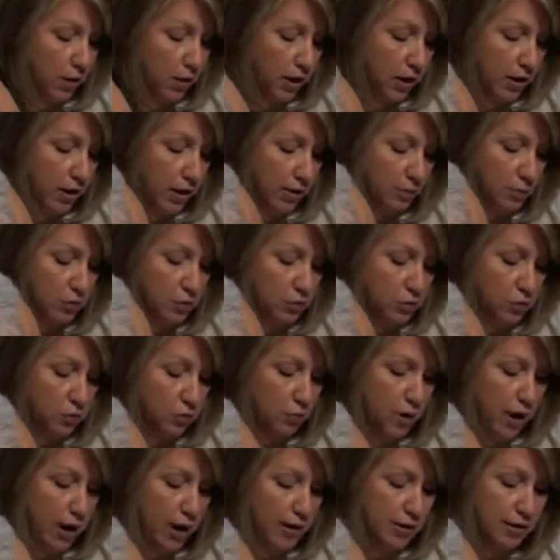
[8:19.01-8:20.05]
or
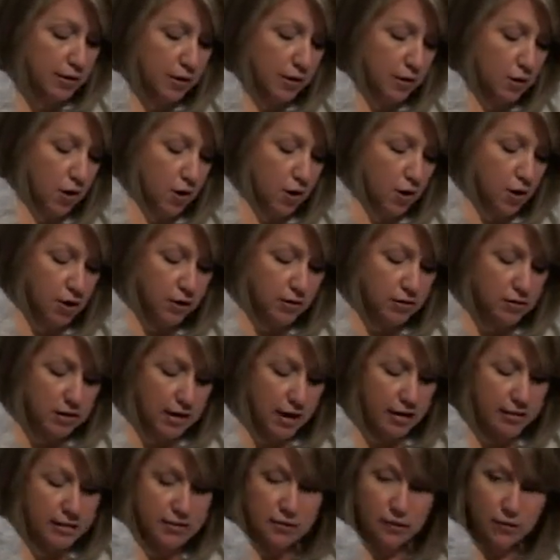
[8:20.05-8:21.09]
unable to ride in a car,